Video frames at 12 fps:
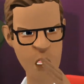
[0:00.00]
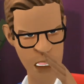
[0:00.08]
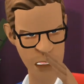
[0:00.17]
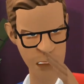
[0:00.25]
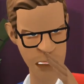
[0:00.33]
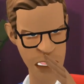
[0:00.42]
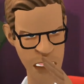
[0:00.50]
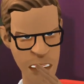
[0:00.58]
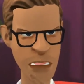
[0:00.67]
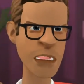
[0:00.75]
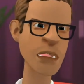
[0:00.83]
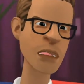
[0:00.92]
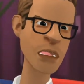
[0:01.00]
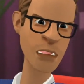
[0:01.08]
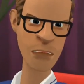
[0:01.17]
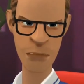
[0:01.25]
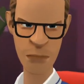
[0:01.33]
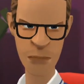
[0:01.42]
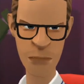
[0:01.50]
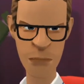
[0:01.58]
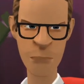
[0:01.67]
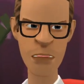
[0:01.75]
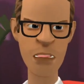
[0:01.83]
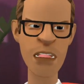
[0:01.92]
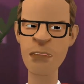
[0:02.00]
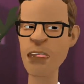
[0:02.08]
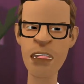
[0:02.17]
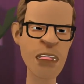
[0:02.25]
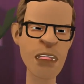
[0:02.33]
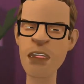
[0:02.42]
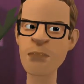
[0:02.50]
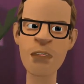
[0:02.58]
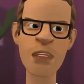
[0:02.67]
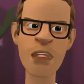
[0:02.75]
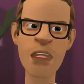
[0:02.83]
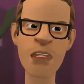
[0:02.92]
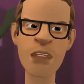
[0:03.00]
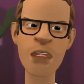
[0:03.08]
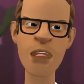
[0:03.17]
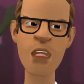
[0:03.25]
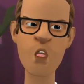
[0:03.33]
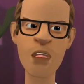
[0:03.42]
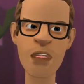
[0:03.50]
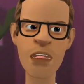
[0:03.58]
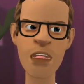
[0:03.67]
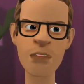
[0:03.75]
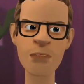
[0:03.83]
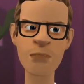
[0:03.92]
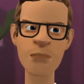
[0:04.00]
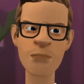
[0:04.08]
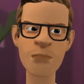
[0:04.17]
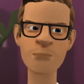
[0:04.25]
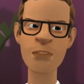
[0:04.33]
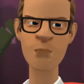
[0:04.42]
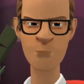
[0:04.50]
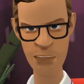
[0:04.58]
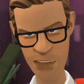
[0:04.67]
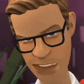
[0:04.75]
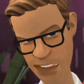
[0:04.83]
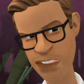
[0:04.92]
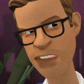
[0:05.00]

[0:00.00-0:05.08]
you were seriously sick. 30-minute lunch break in an 8-hour day. No personal